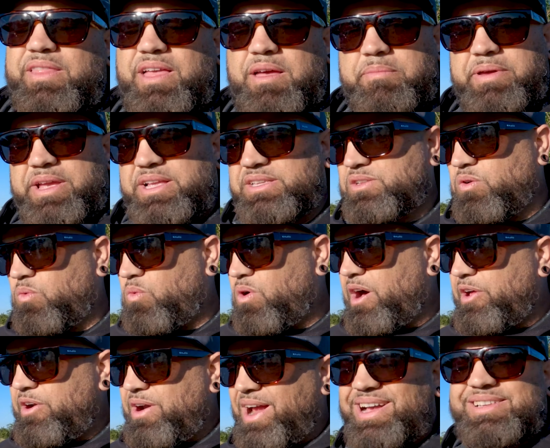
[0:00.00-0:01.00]
That means the
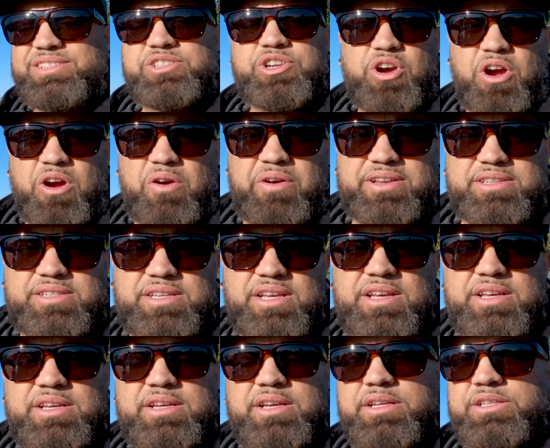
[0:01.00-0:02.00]
water has current.
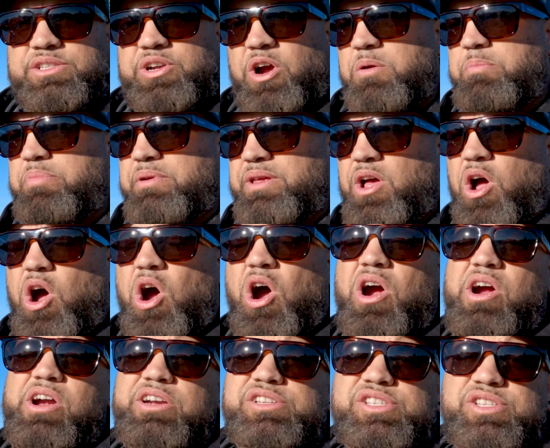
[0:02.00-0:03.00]
Tarpon
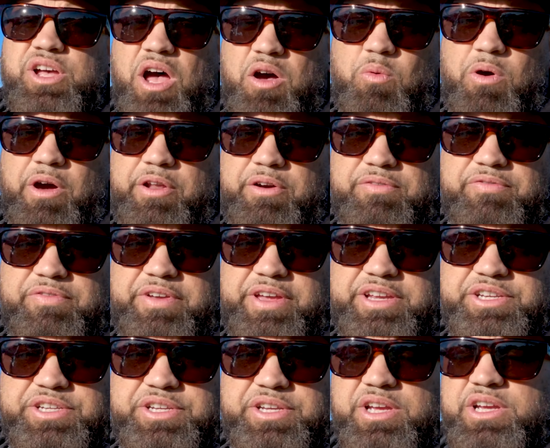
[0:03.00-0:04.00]
are saltwater
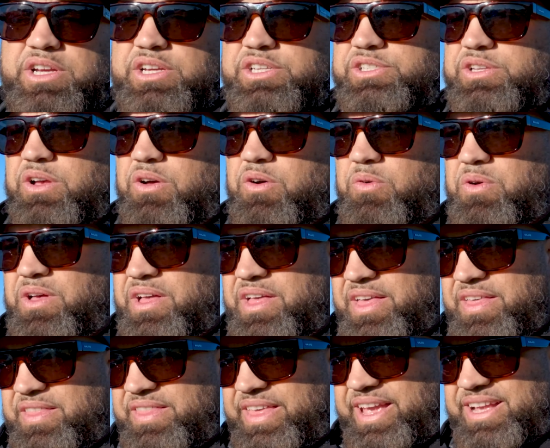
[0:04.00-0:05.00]
fish, so
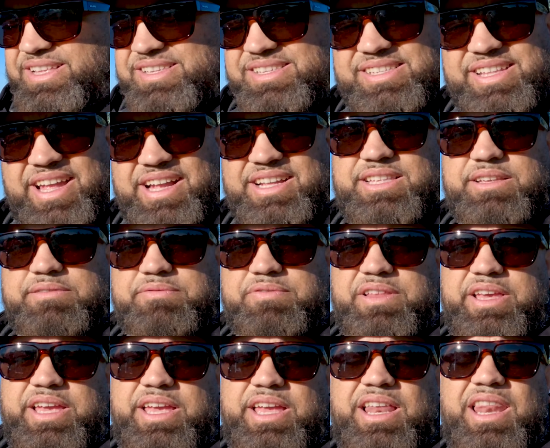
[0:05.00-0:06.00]
they
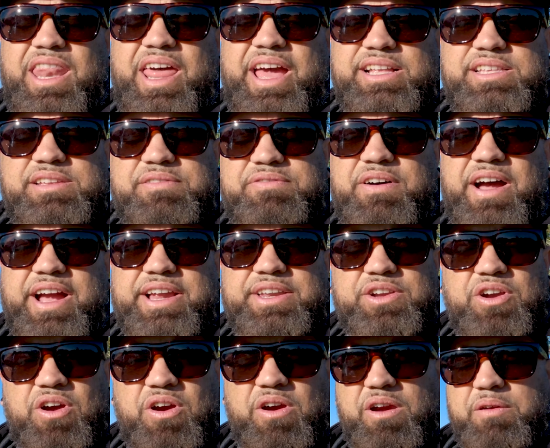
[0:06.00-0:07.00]
instinctively like to find
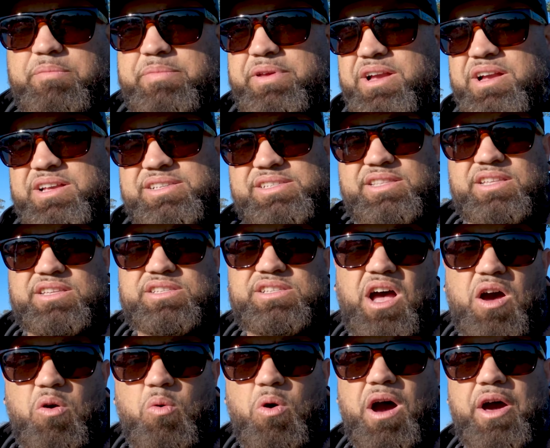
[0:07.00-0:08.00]
current because in the
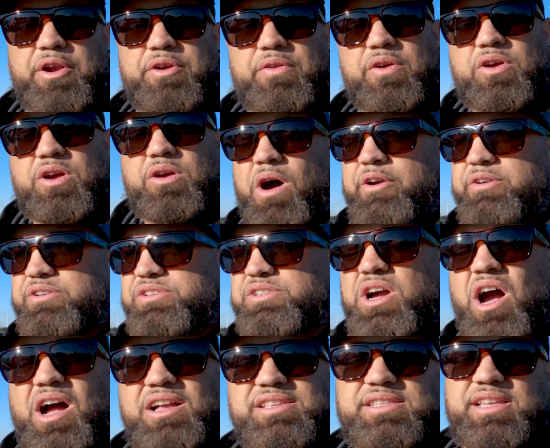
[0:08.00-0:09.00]
saltwater, the water is
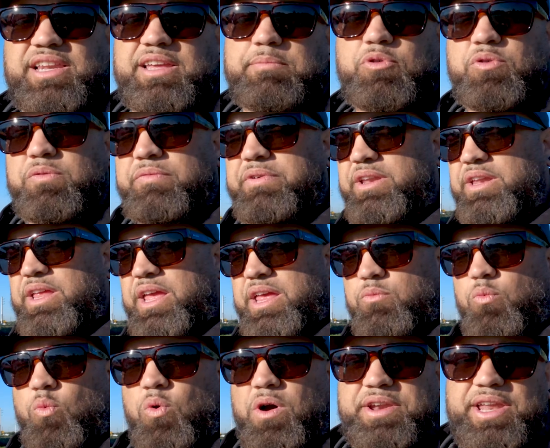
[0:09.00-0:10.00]
constantly moving
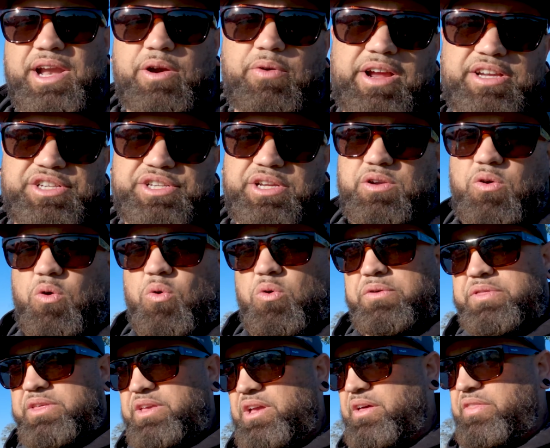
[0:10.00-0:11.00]
in one direction
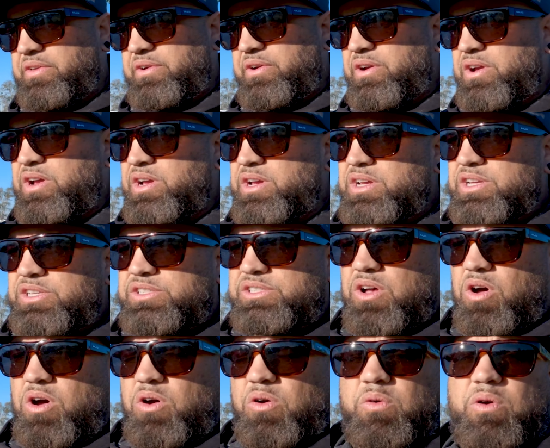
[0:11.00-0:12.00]
or the other.
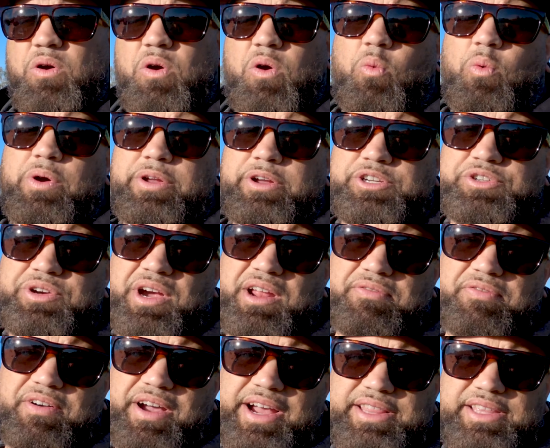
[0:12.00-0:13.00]
So when you're trying
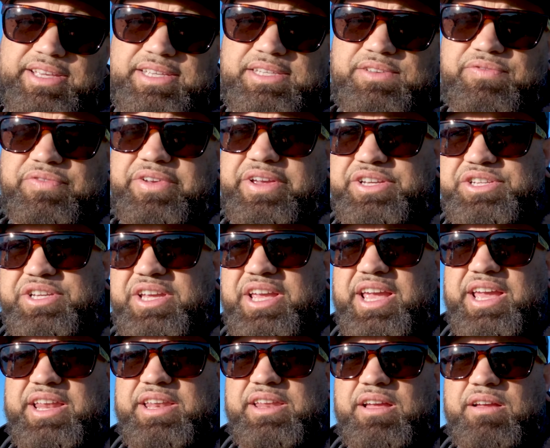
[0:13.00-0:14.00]
to find these fish
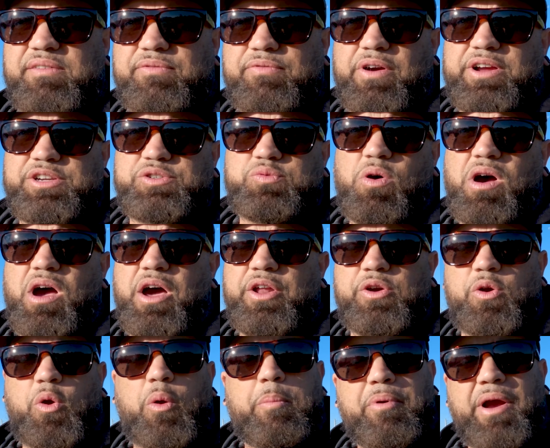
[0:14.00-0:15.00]
in
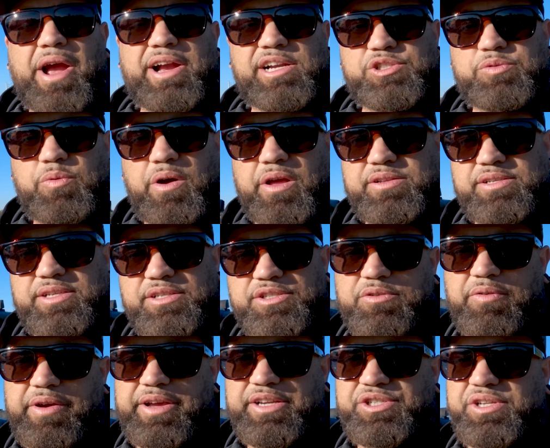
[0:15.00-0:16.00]
freshwater or brackish water
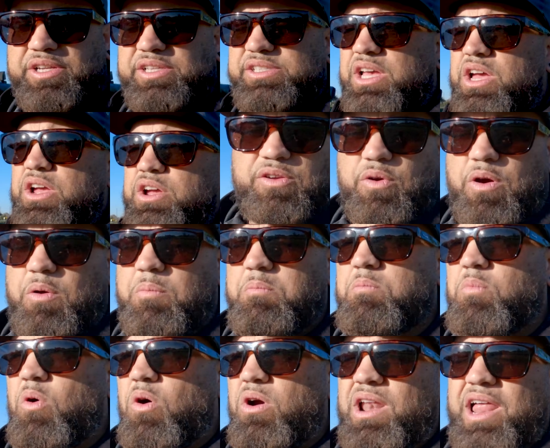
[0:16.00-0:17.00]
situations, you are
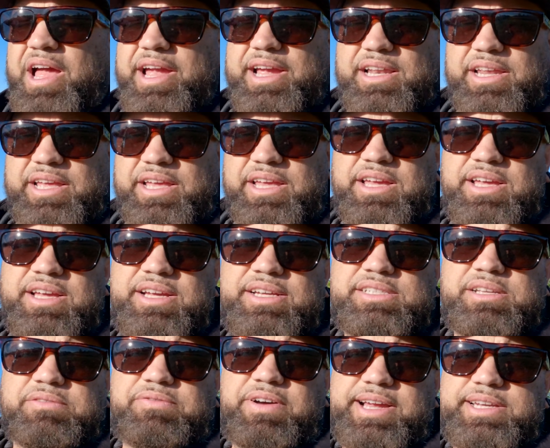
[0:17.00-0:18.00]
more likely
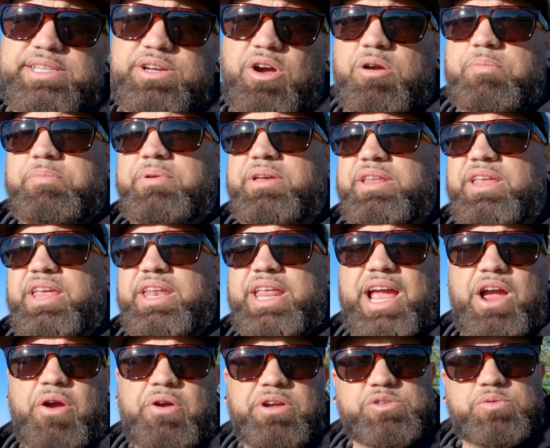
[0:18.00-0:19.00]
to find tarpon in
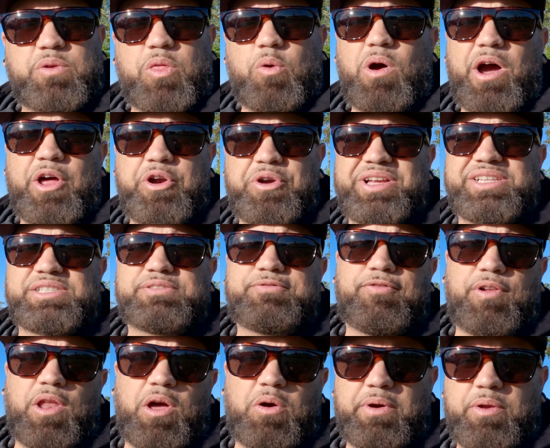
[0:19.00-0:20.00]
areas where the water is
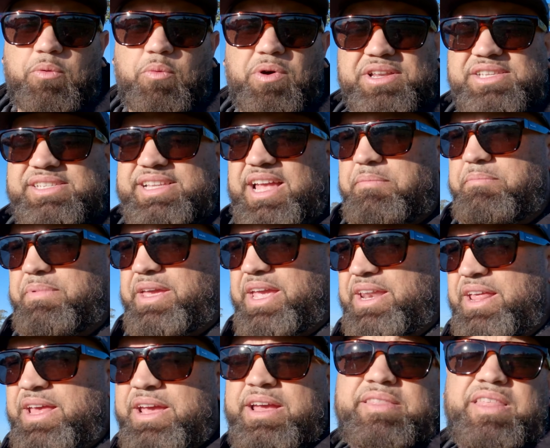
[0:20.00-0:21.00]
flowing. What does that
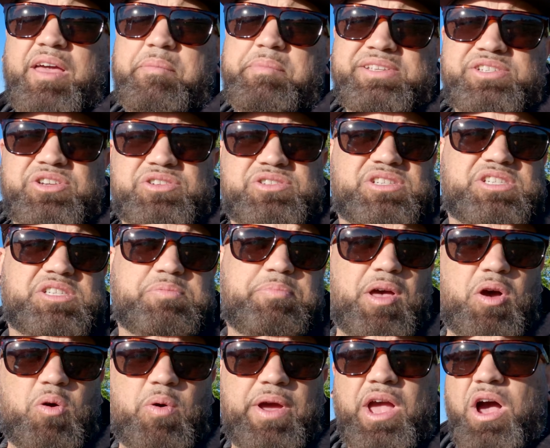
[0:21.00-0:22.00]
mean? That means there's a
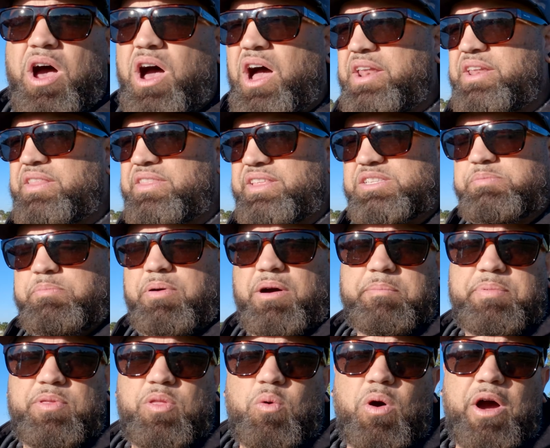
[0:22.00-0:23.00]
spillway on that's
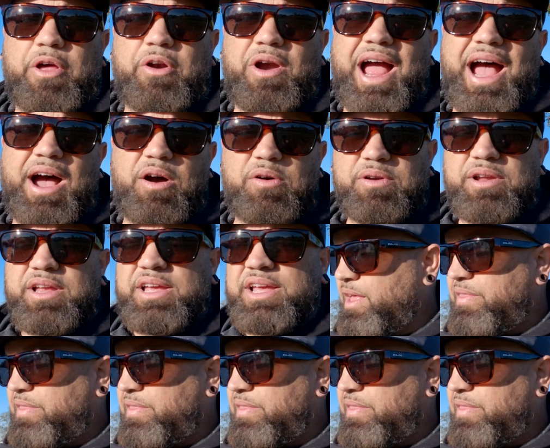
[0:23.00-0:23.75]
pumping the water out.